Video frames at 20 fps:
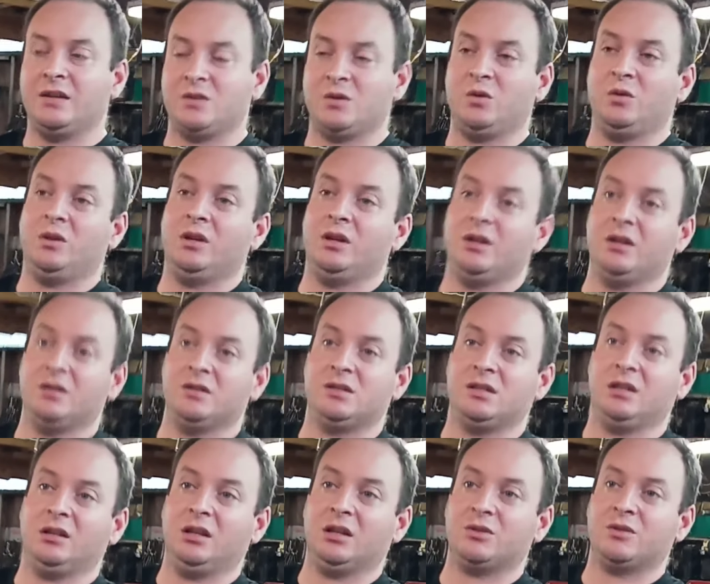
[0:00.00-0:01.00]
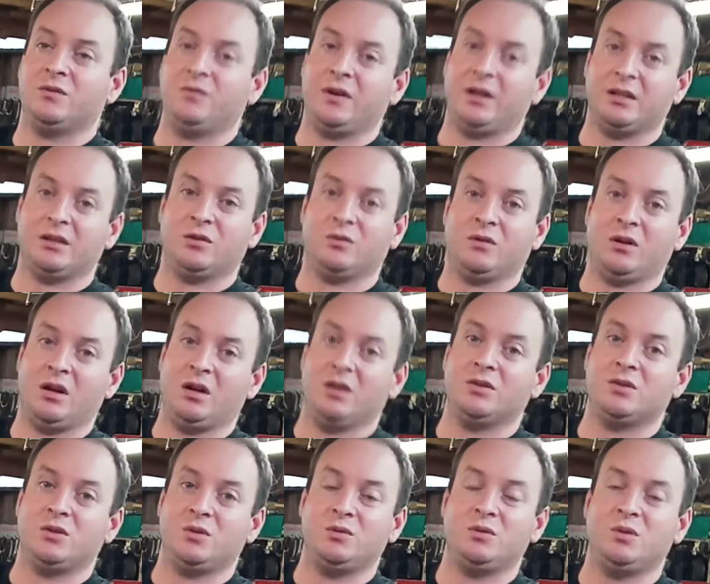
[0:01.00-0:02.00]
So there's the Electrified
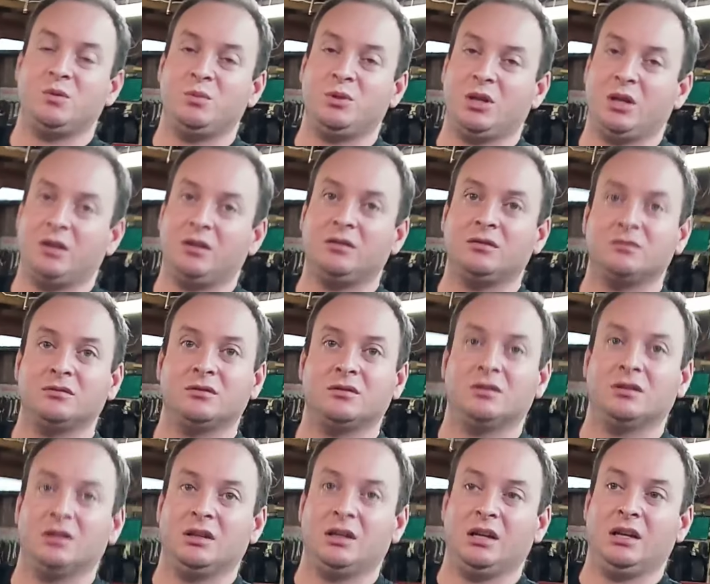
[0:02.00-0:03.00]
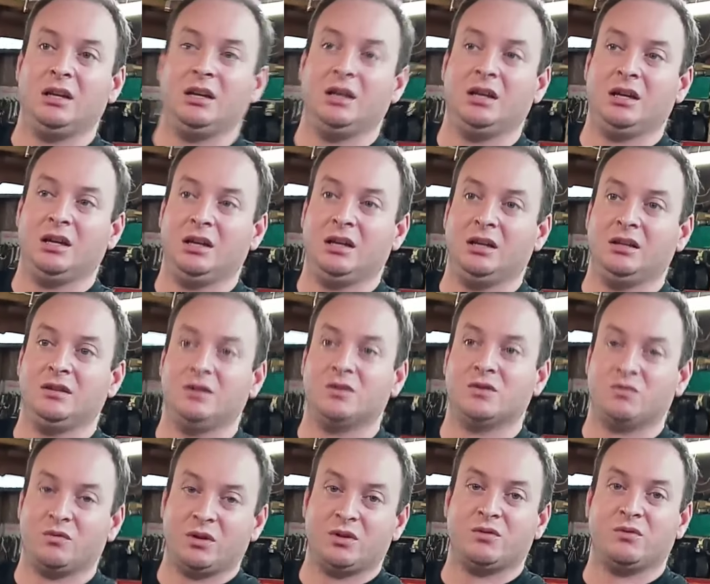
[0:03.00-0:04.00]
Garage YouTube channel, and
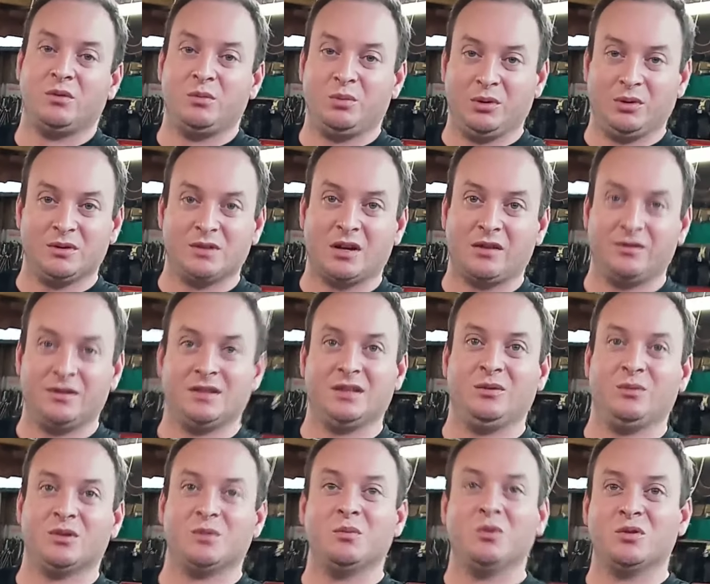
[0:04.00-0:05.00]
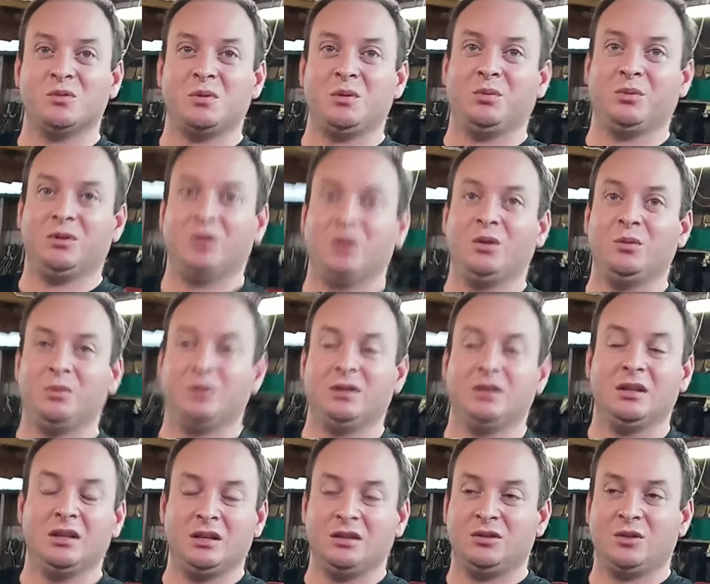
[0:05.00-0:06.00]
there's Rich Rebuilds, obviously, which most people know, but
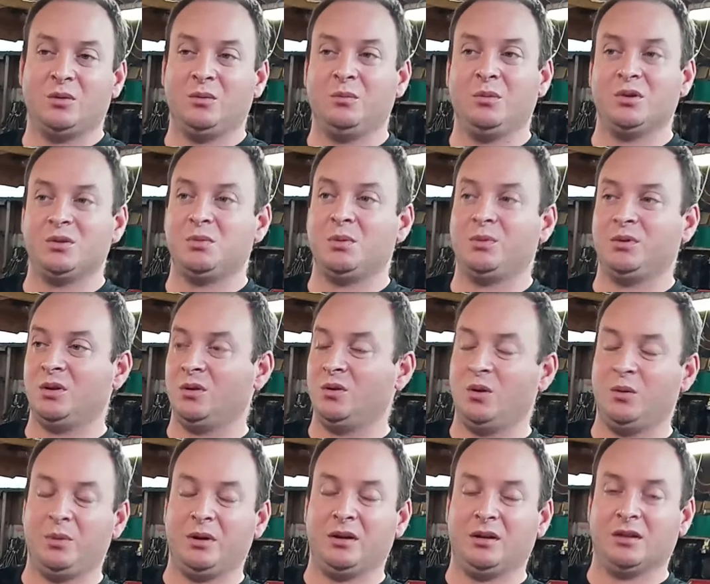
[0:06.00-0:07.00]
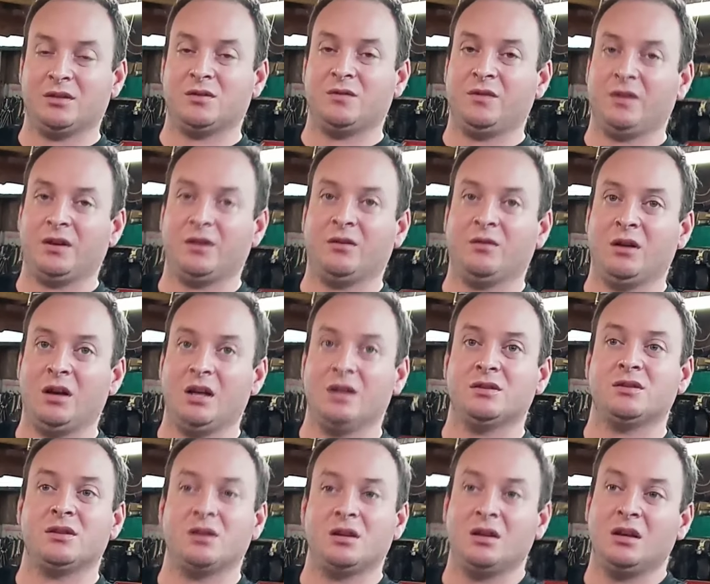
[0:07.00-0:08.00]
most people don't know about Electrified
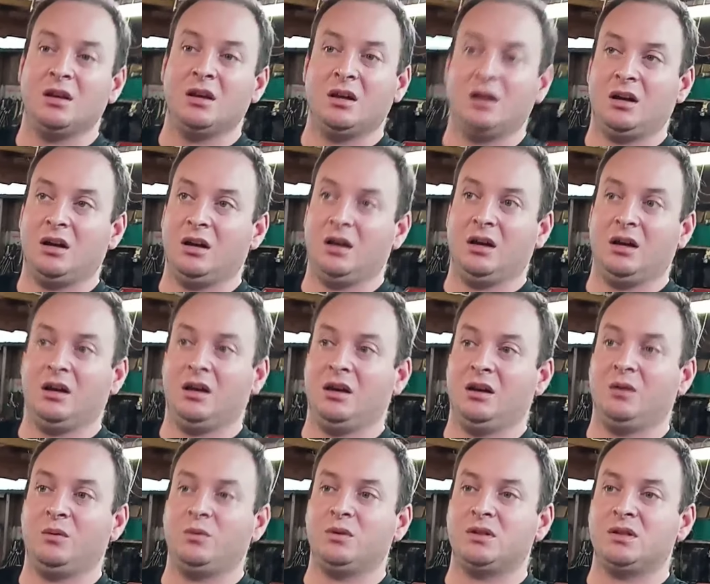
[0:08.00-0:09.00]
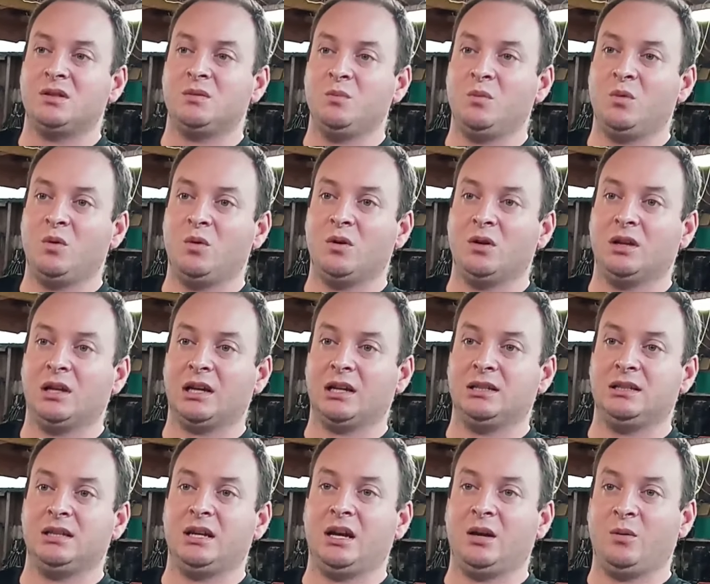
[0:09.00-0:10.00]
Garage. Which is more like
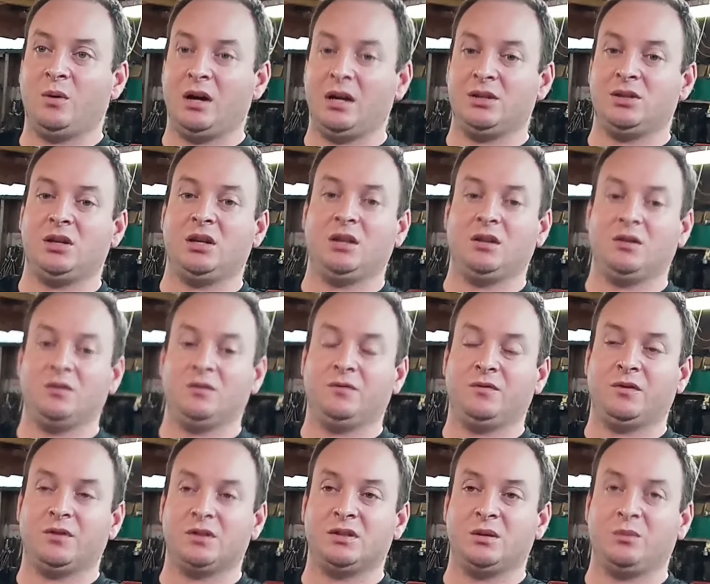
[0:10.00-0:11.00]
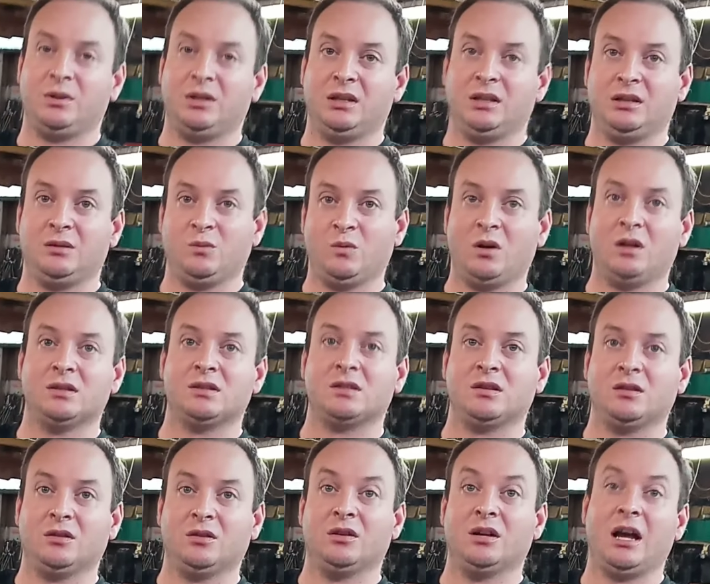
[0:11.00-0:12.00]
a DIY channel for somebody that wants
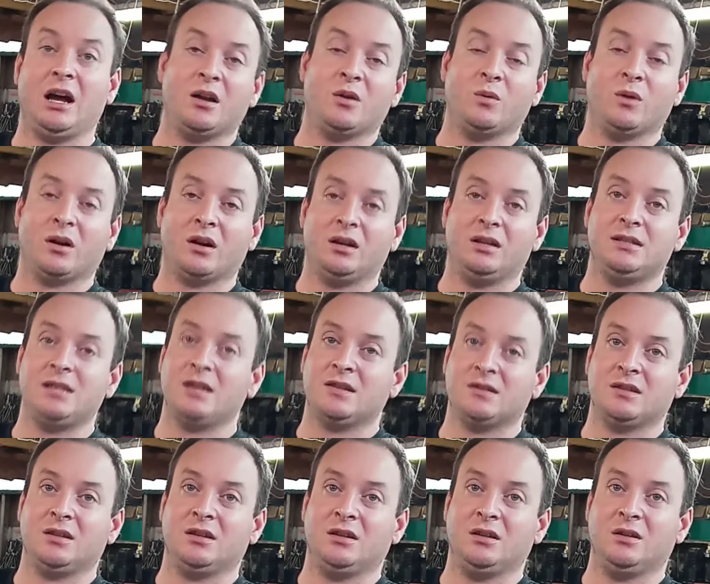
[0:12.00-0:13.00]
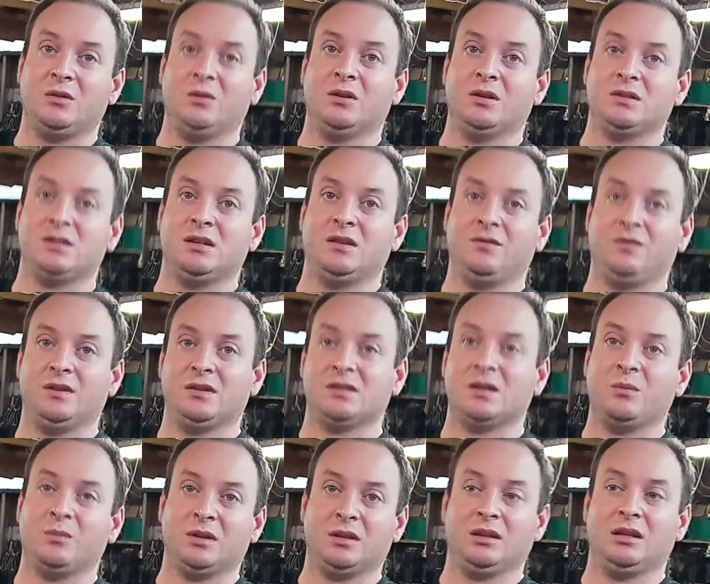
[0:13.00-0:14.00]
to learn how to work on a Tesla, or to see if it's
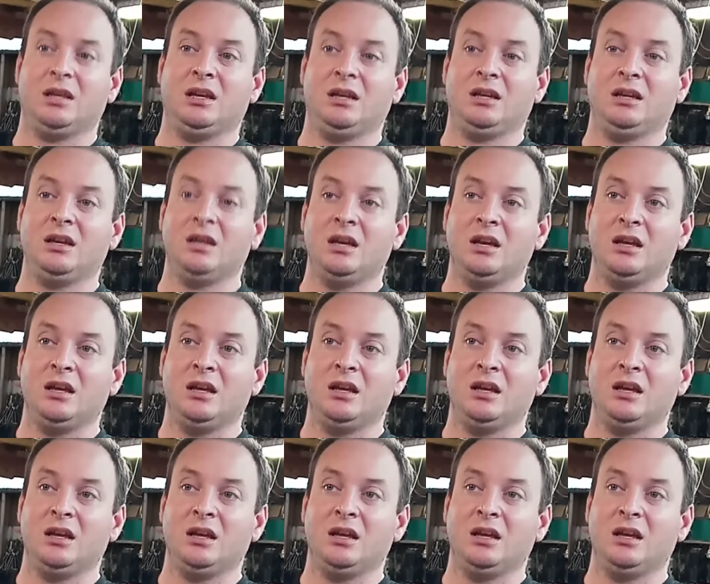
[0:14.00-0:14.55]
something they